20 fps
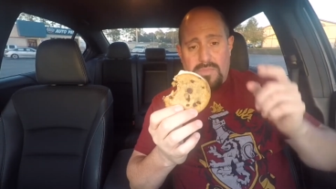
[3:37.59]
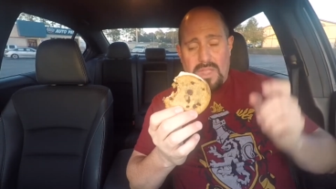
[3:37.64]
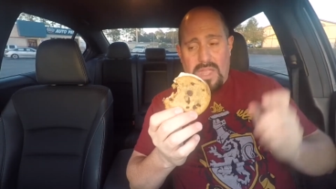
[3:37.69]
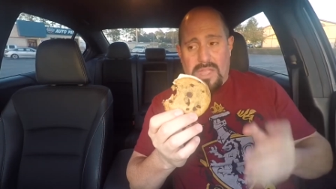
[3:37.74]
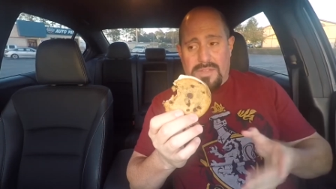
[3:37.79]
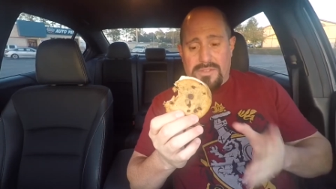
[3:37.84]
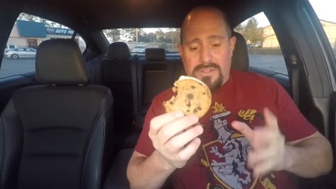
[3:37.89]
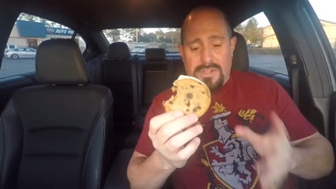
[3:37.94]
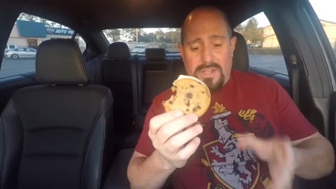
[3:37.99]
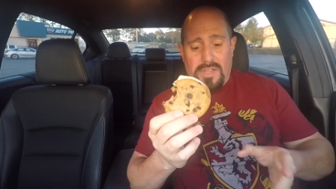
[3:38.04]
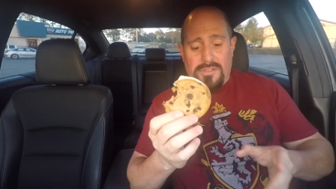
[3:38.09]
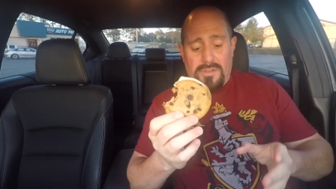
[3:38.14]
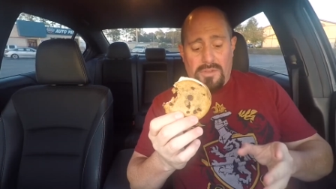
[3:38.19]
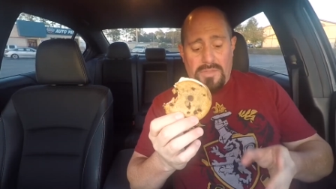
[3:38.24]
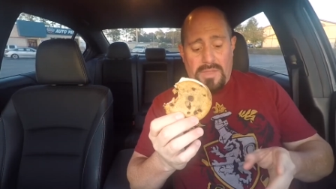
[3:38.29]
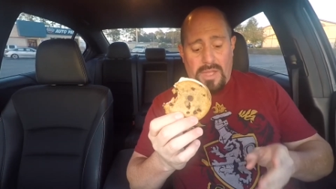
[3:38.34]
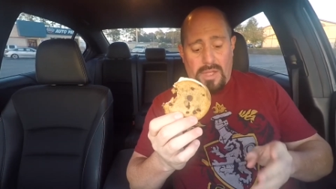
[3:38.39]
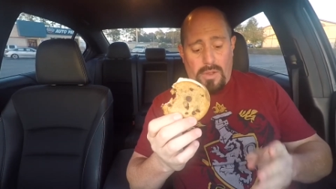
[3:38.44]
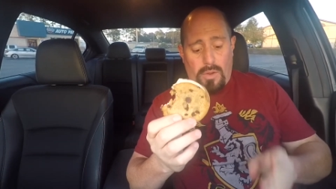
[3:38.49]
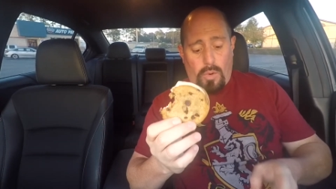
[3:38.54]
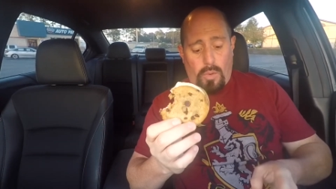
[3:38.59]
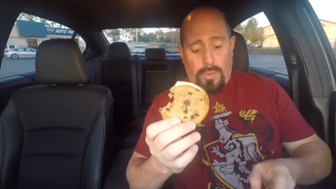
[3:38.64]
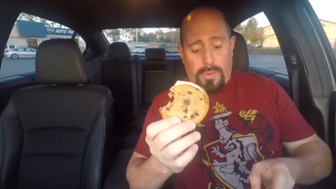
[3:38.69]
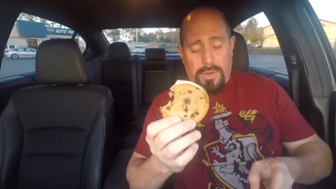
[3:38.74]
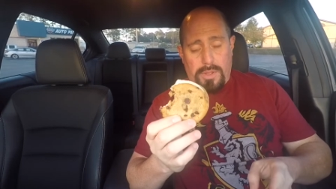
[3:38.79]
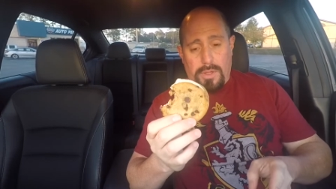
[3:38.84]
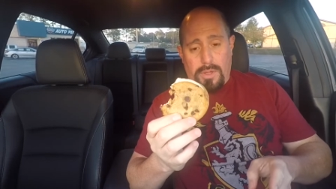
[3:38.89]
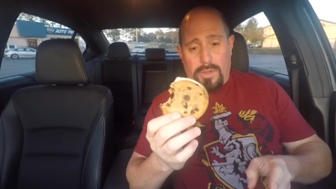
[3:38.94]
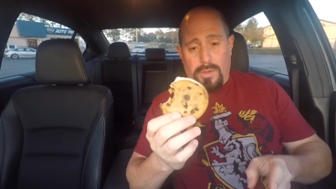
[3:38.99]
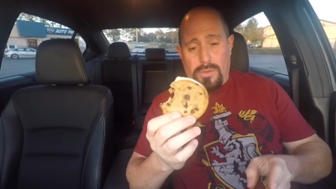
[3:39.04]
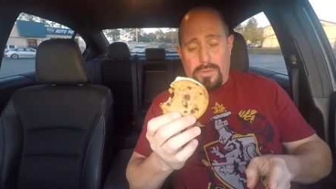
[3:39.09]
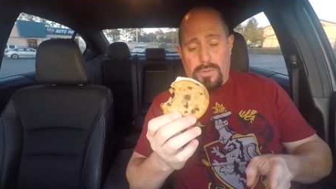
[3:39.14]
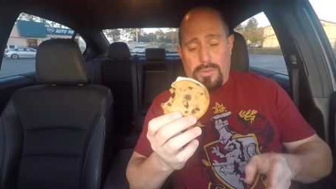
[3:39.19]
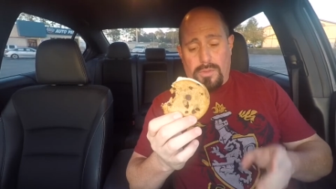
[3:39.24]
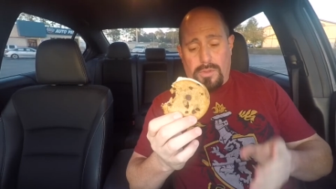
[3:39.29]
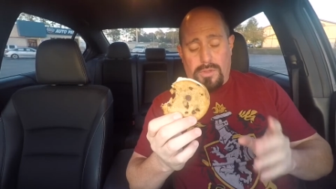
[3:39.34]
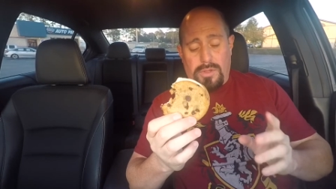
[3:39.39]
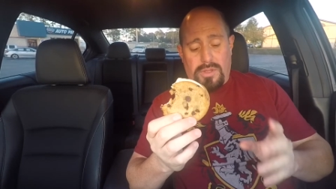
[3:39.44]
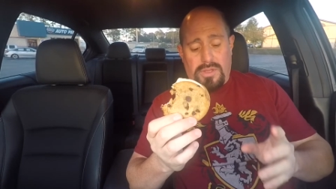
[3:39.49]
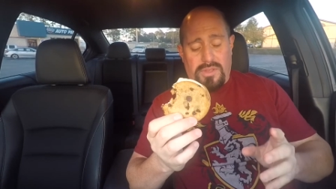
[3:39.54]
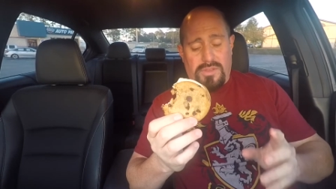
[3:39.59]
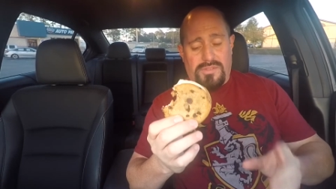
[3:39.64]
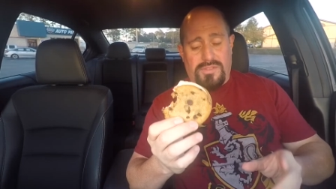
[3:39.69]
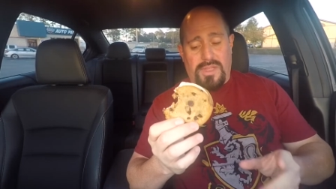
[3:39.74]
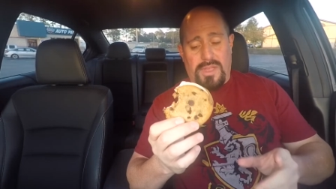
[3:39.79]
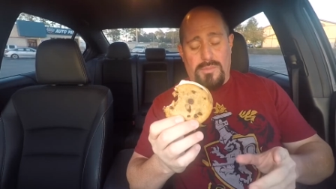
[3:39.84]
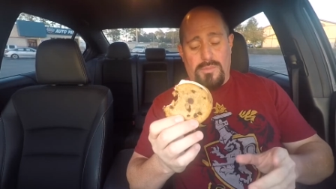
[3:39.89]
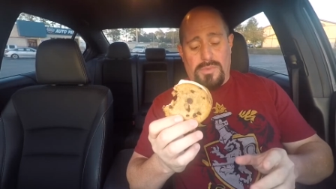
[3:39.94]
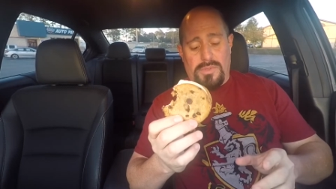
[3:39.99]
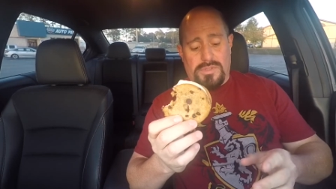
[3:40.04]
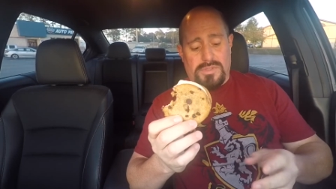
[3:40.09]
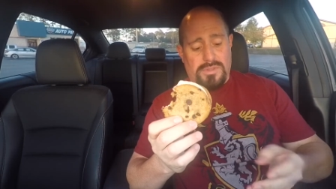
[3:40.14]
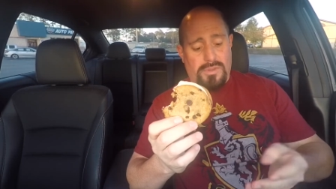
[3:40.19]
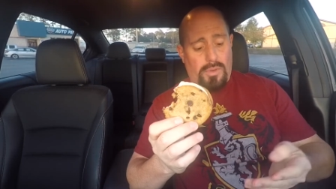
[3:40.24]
as it does on that Oreo cookie sandwich.